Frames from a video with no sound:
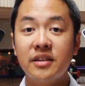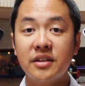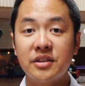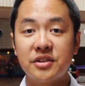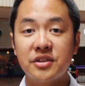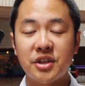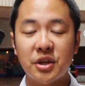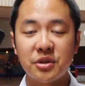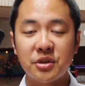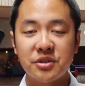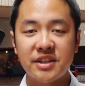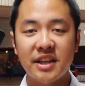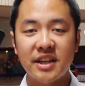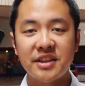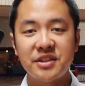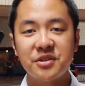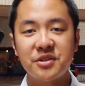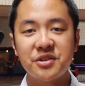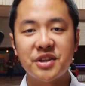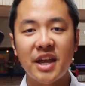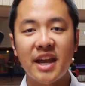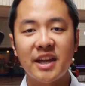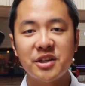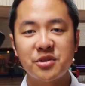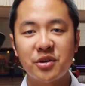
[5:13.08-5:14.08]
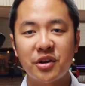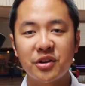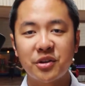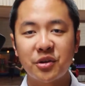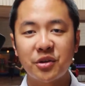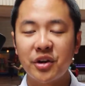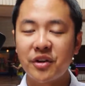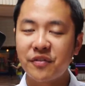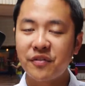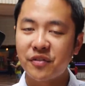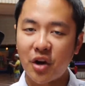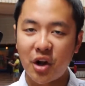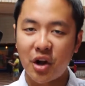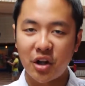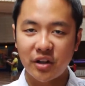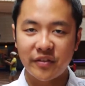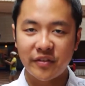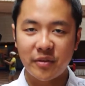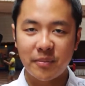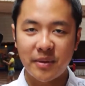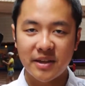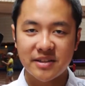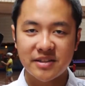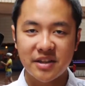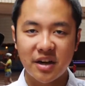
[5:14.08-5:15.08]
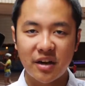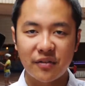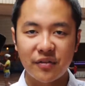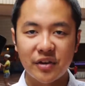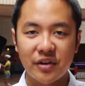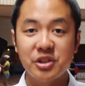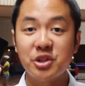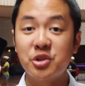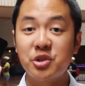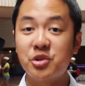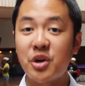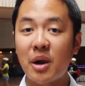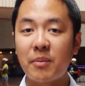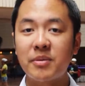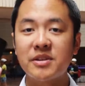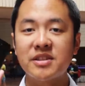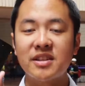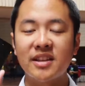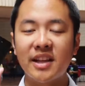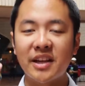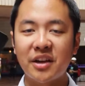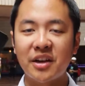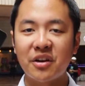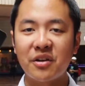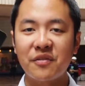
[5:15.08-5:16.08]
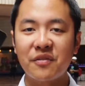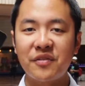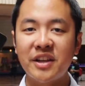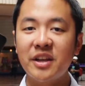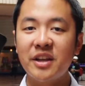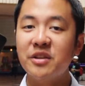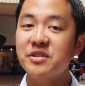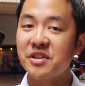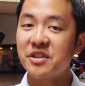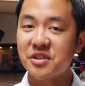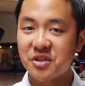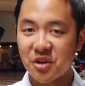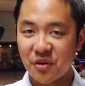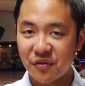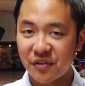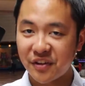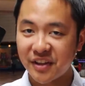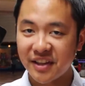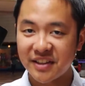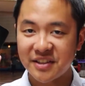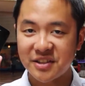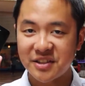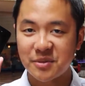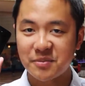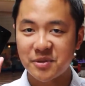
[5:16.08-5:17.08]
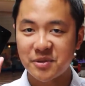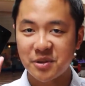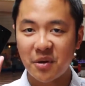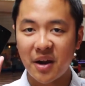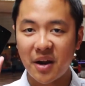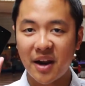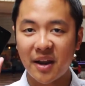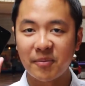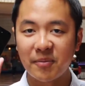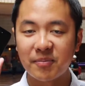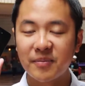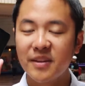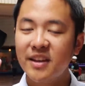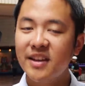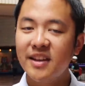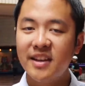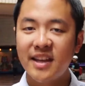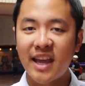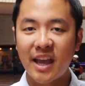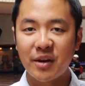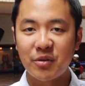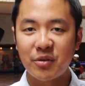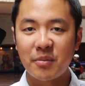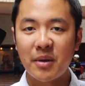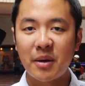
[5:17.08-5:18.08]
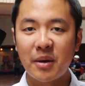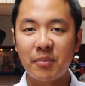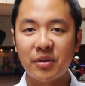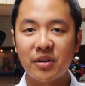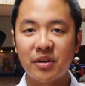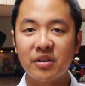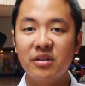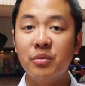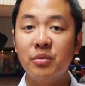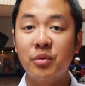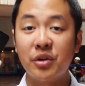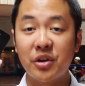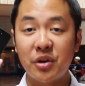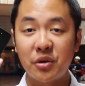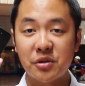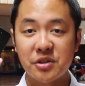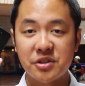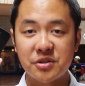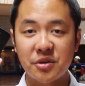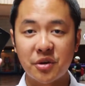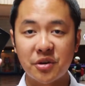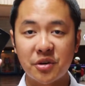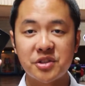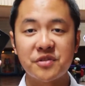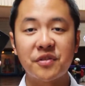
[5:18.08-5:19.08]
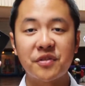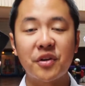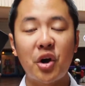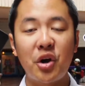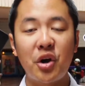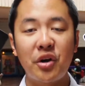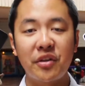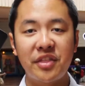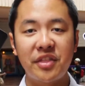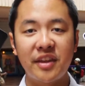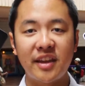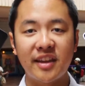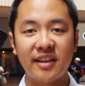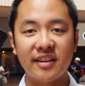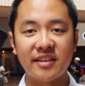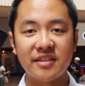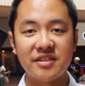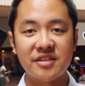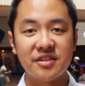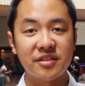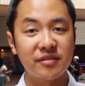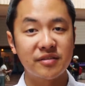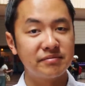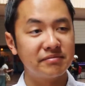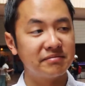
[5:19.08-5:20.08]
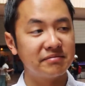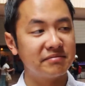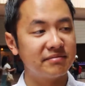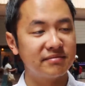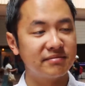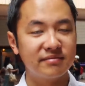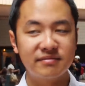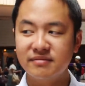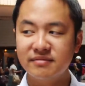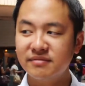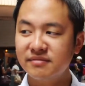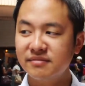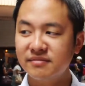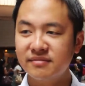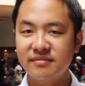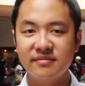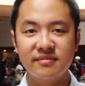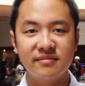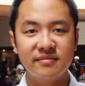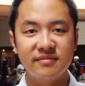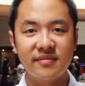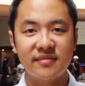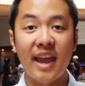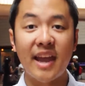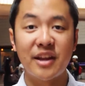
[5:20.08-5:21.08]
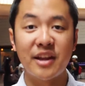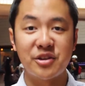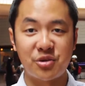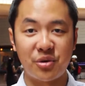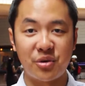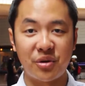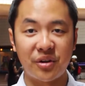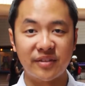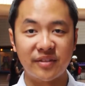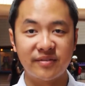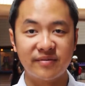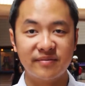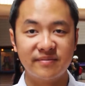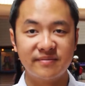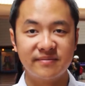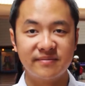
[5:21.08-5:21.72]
So stay tuned to Android Authority for all of the best coverage. Drop us a like on our videos and don't forget to subscribe. And remember, we're your source for all things Android.